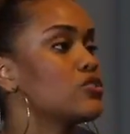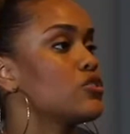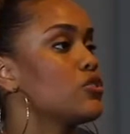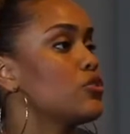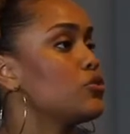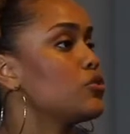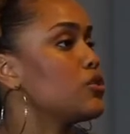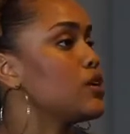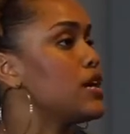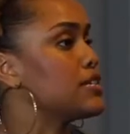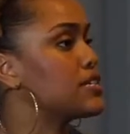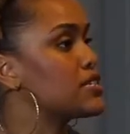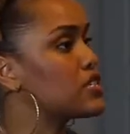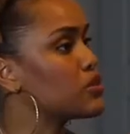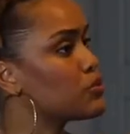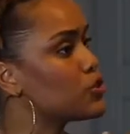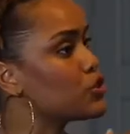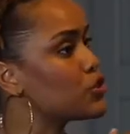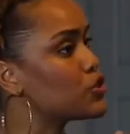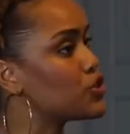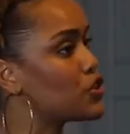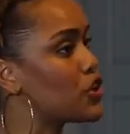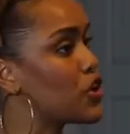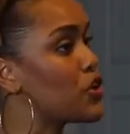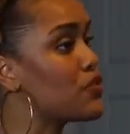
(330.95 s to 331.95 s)
So customer
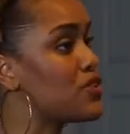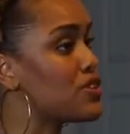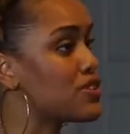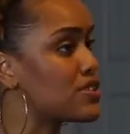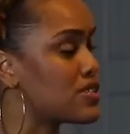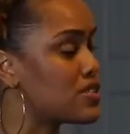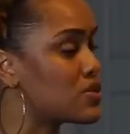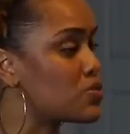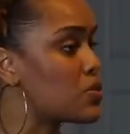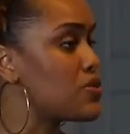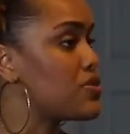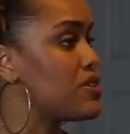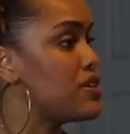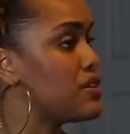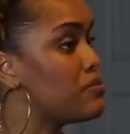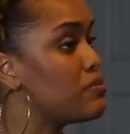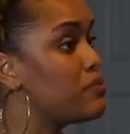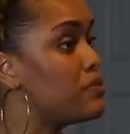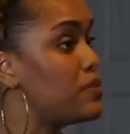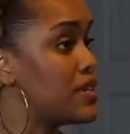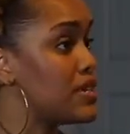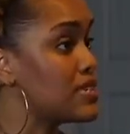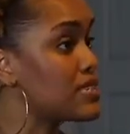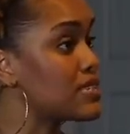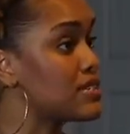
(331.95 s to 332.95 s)
service is within
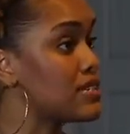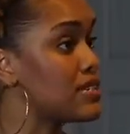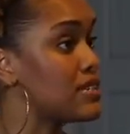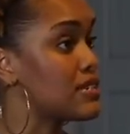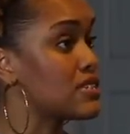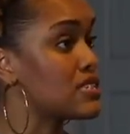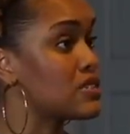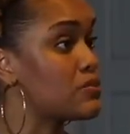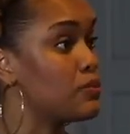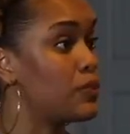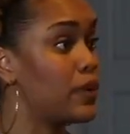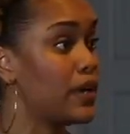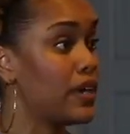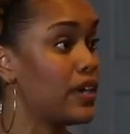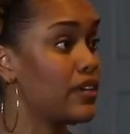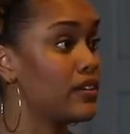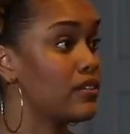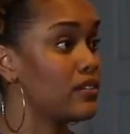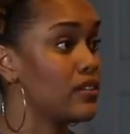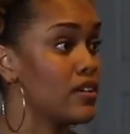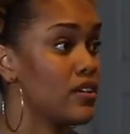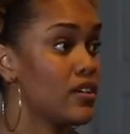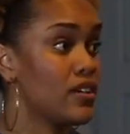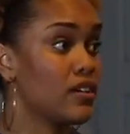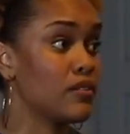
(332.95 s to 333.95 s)
business,
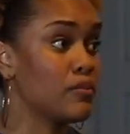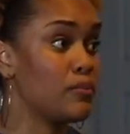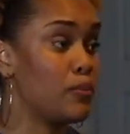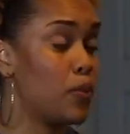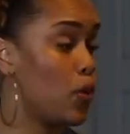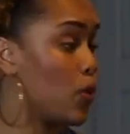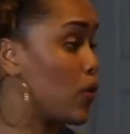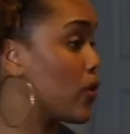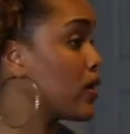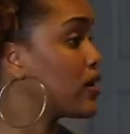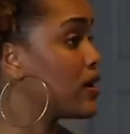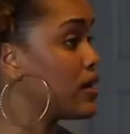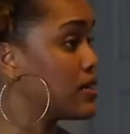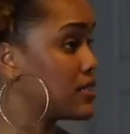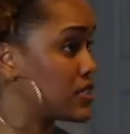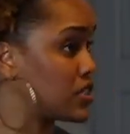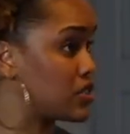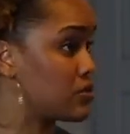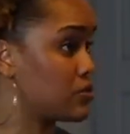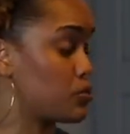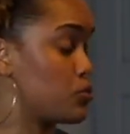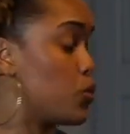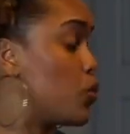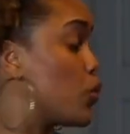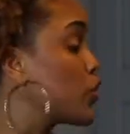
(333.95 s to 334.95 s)
but
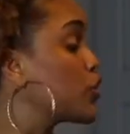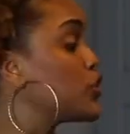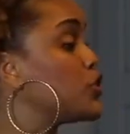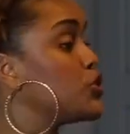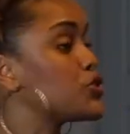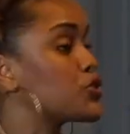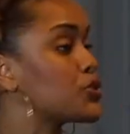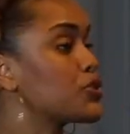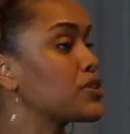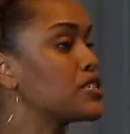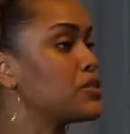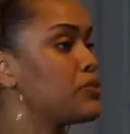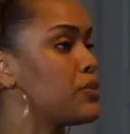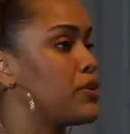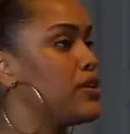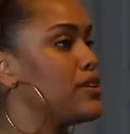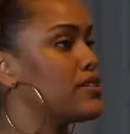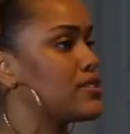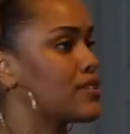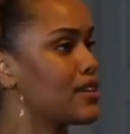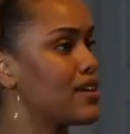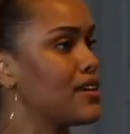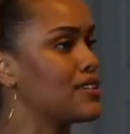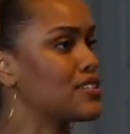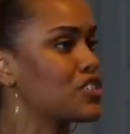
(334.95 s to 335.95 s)
poor user
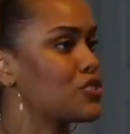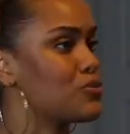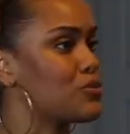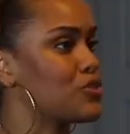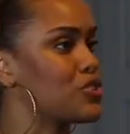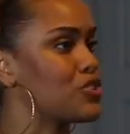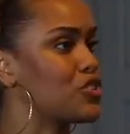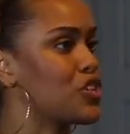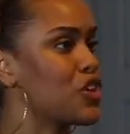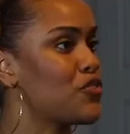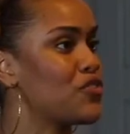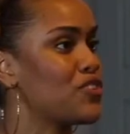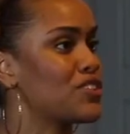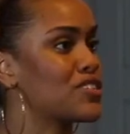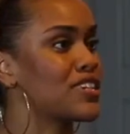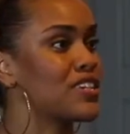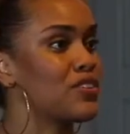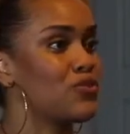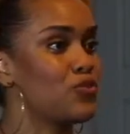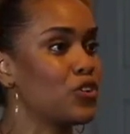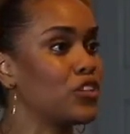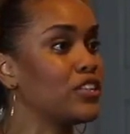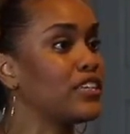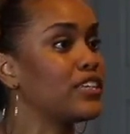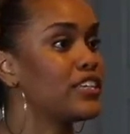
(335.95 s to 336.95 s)
experience and customer service
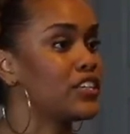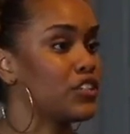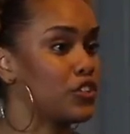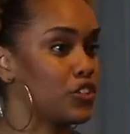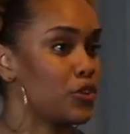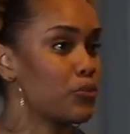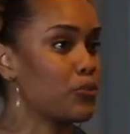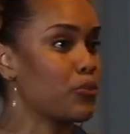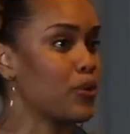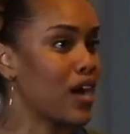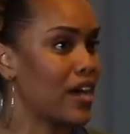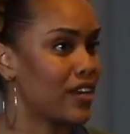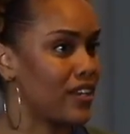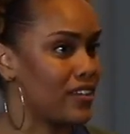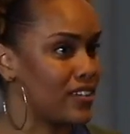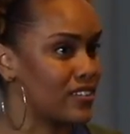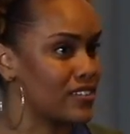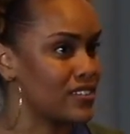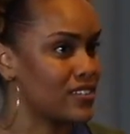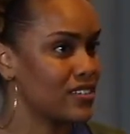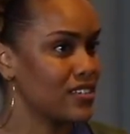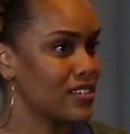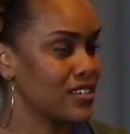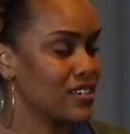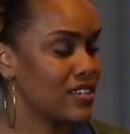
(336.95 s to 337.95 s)
can really kill your product,
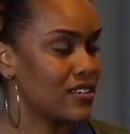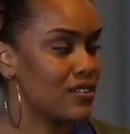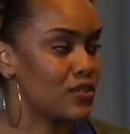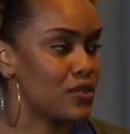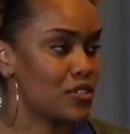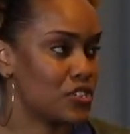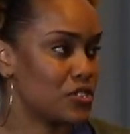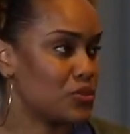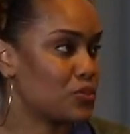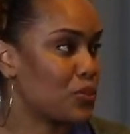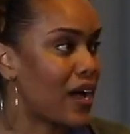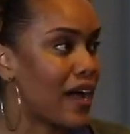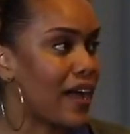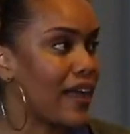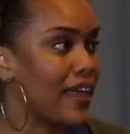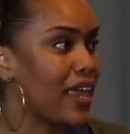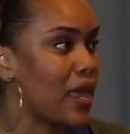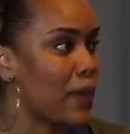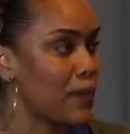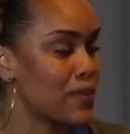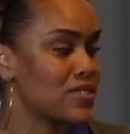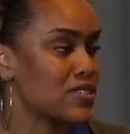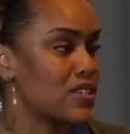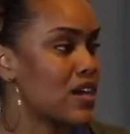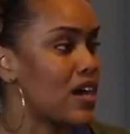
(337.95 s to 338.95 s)
which is why
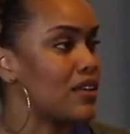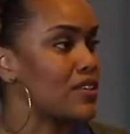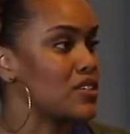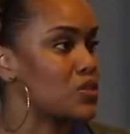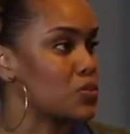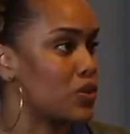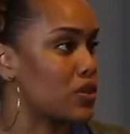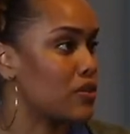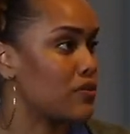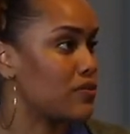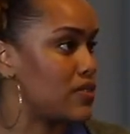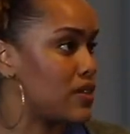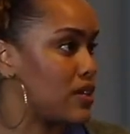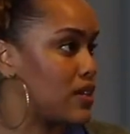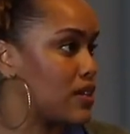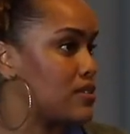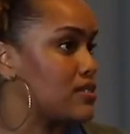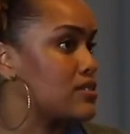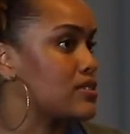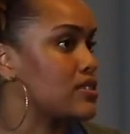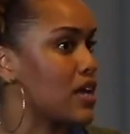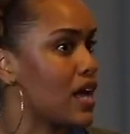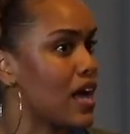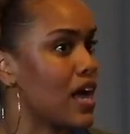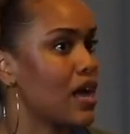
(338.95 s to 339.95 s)
Amazon is one of
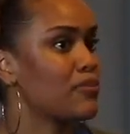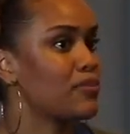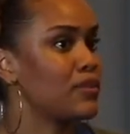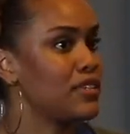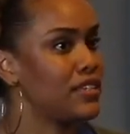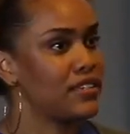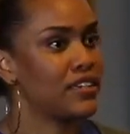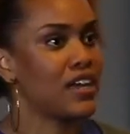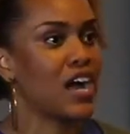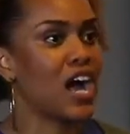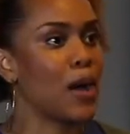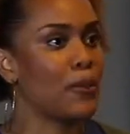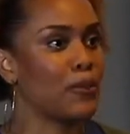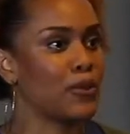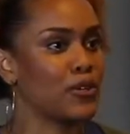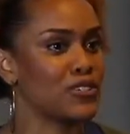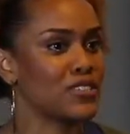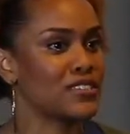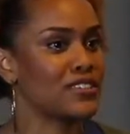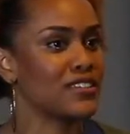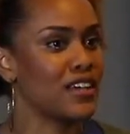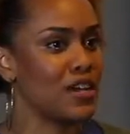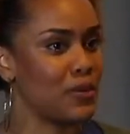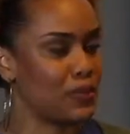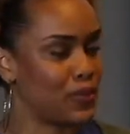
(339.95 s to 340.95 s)
the top e-commerce
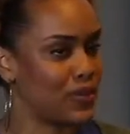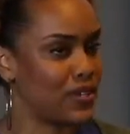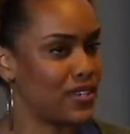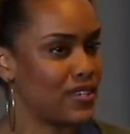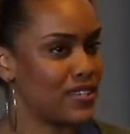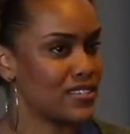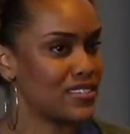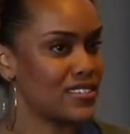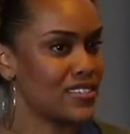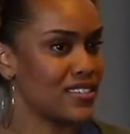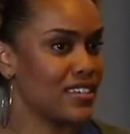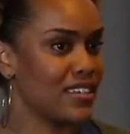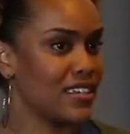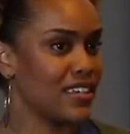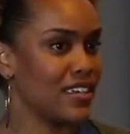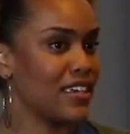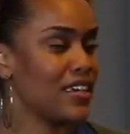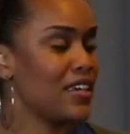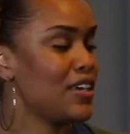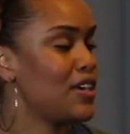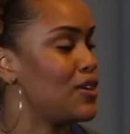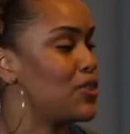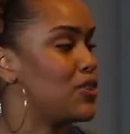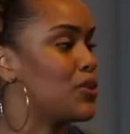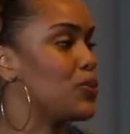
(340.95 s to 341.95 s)
companies
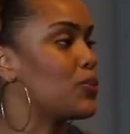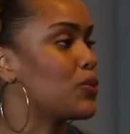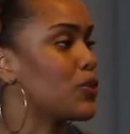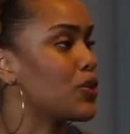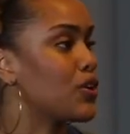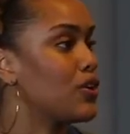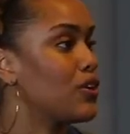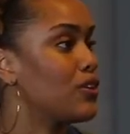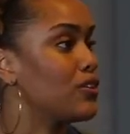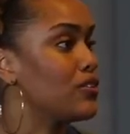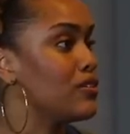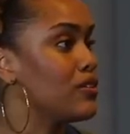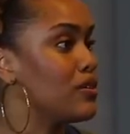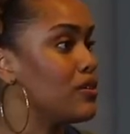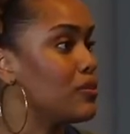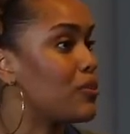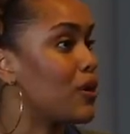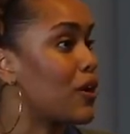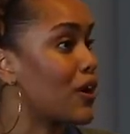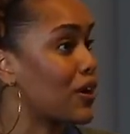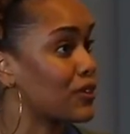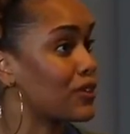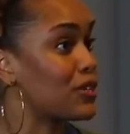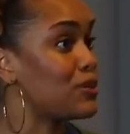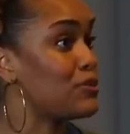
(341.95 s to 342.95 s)
in the world,
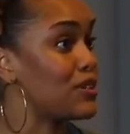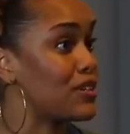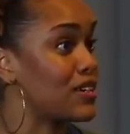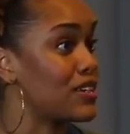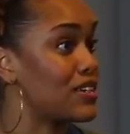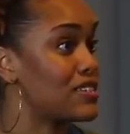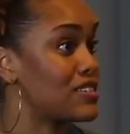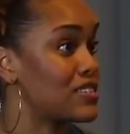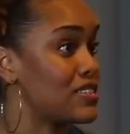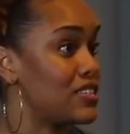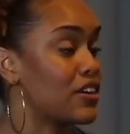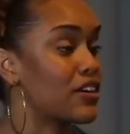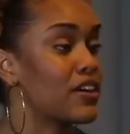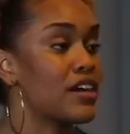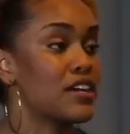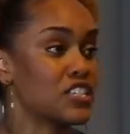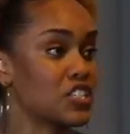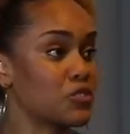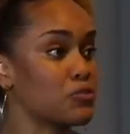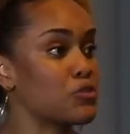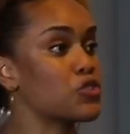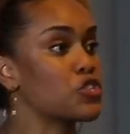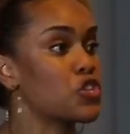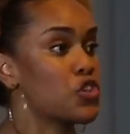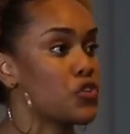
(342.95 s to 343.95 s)
partly because their
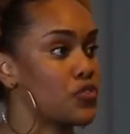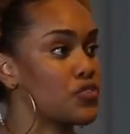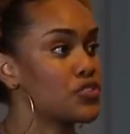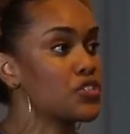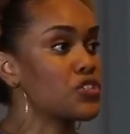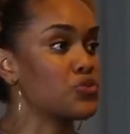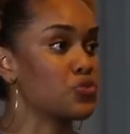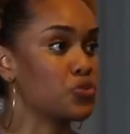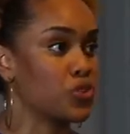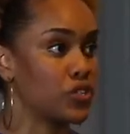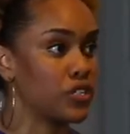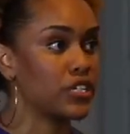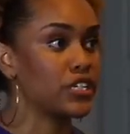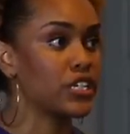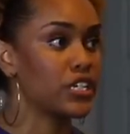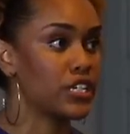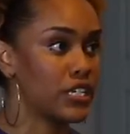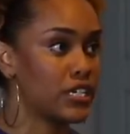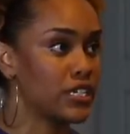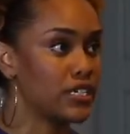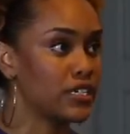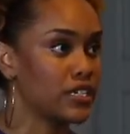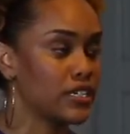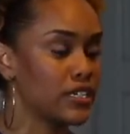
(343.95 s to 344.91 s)
customer service is really good.